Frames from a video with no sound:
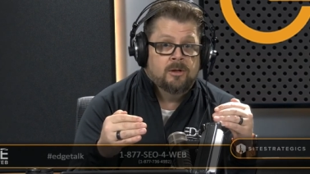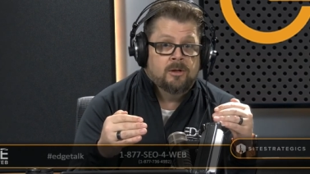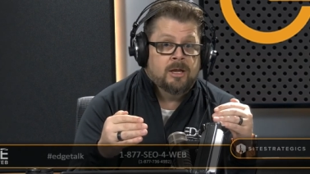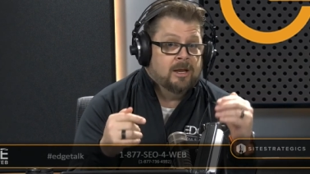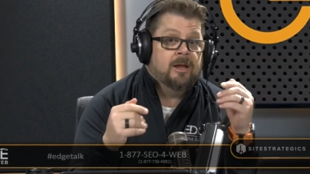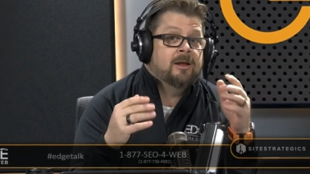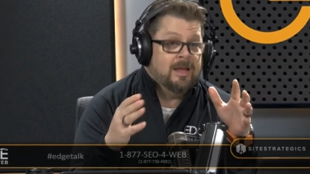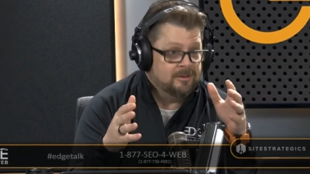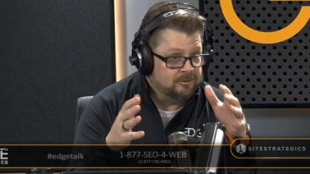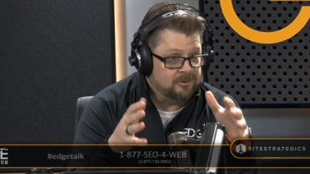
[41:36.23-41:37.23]
And
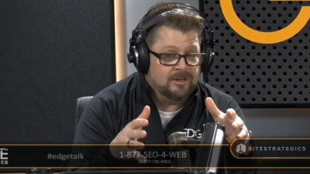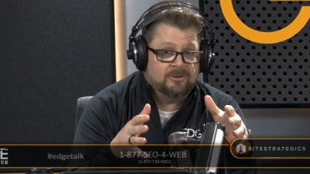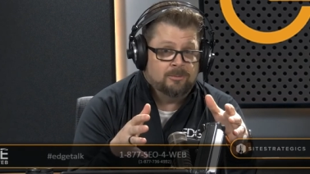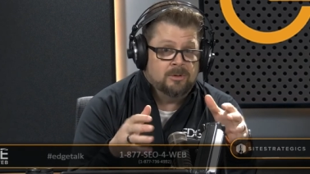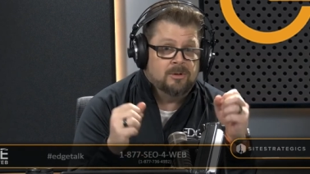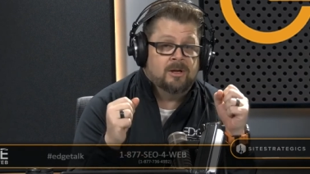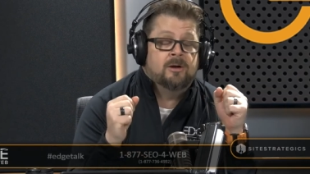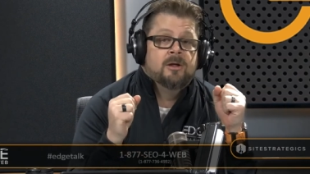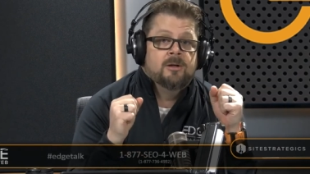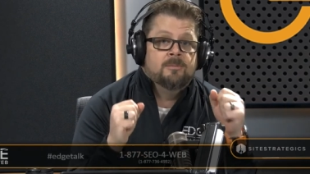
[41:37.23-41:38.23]
again, there's a discipline there,
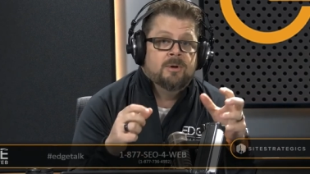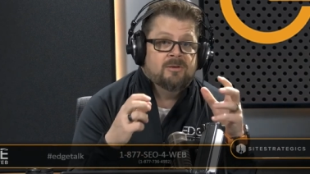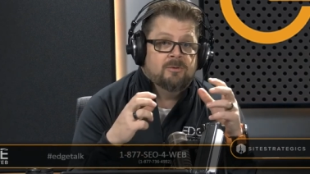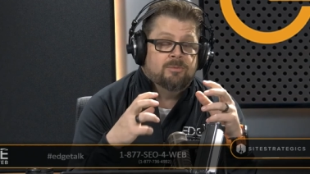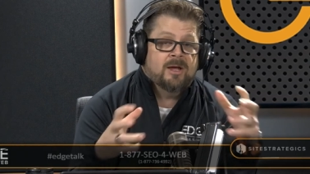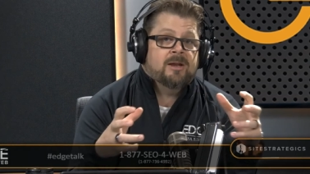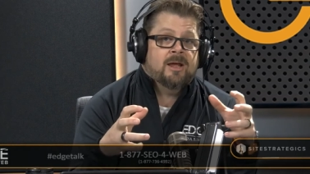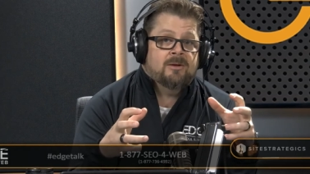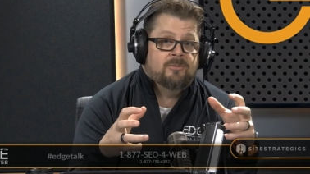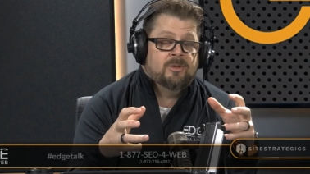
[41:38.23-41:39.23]
but if you plan
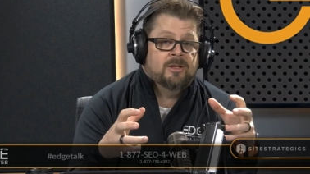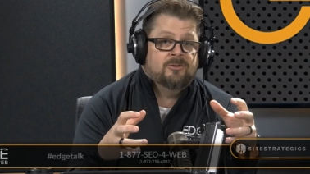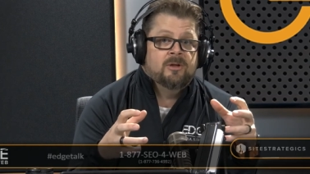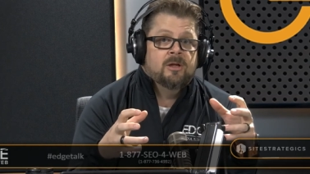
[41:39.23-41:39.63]
ahead for this,